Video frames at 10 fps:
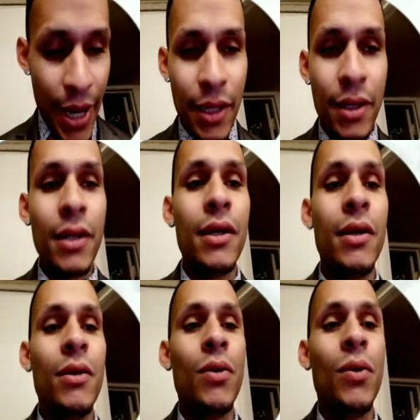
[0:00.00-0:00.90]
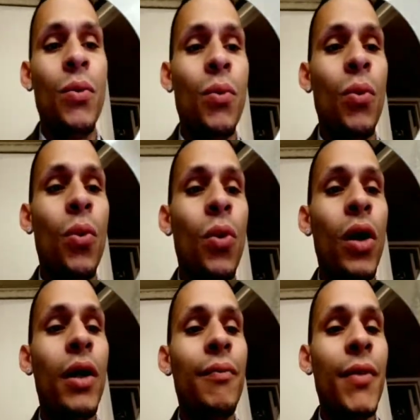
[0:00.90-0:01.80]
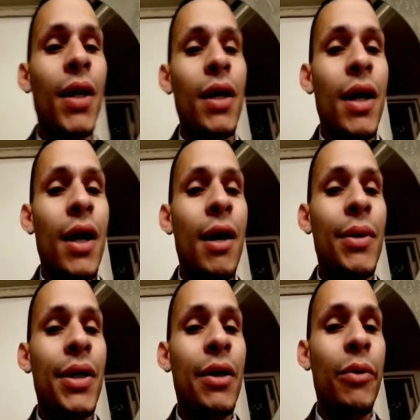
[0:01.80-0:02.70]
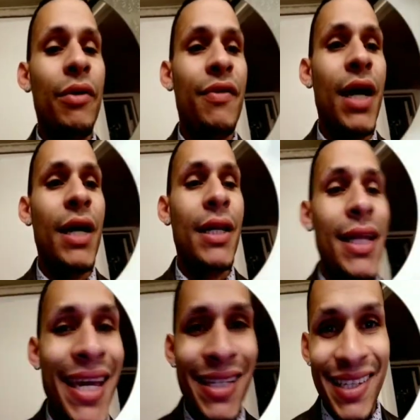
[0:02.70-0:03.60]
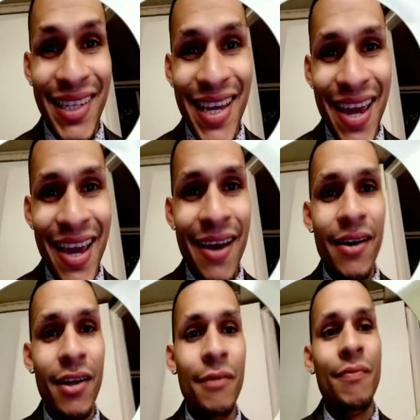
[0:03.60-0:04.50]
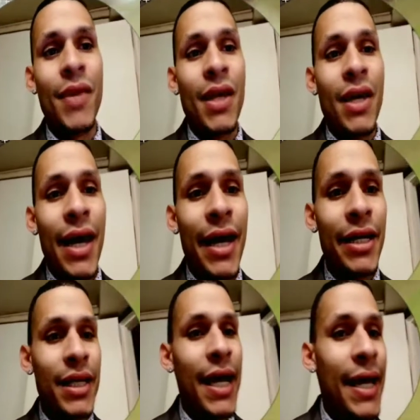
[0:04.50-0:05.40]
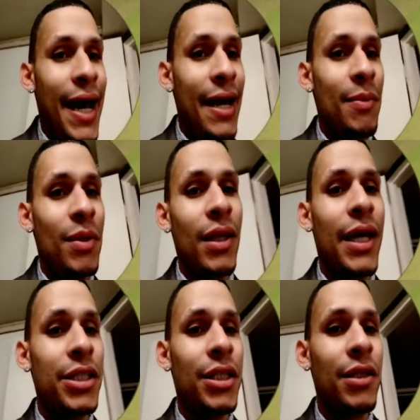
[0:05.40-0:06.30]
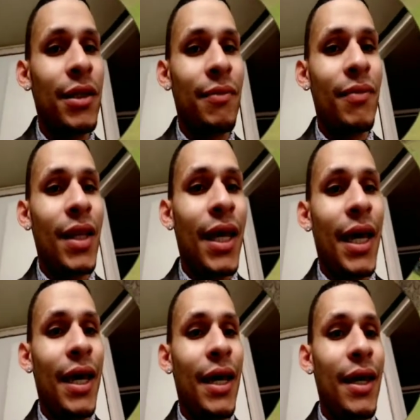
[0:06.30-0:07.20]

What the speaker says: in war. And here we've got ATL, hashtag Adam the Legend, and